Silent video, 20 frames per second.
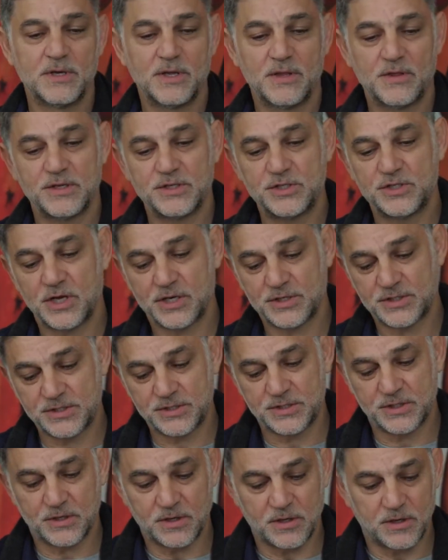than
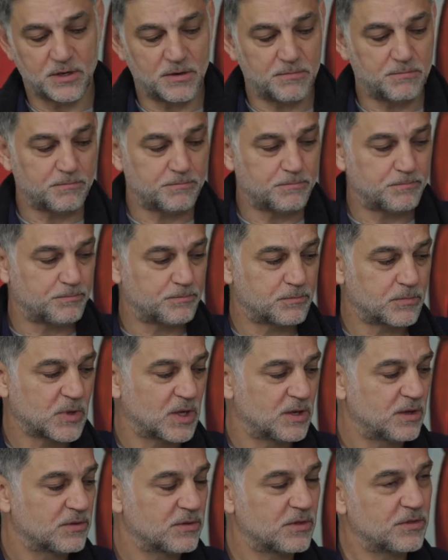just the
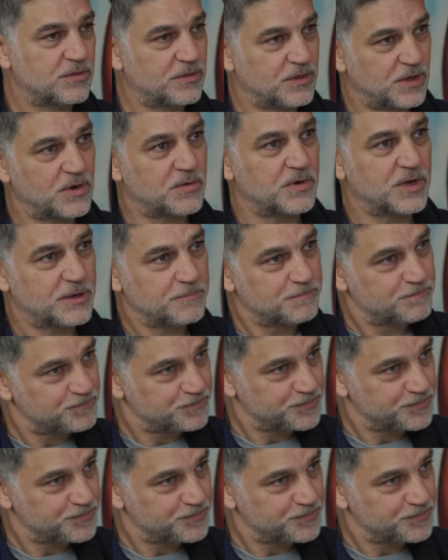theory.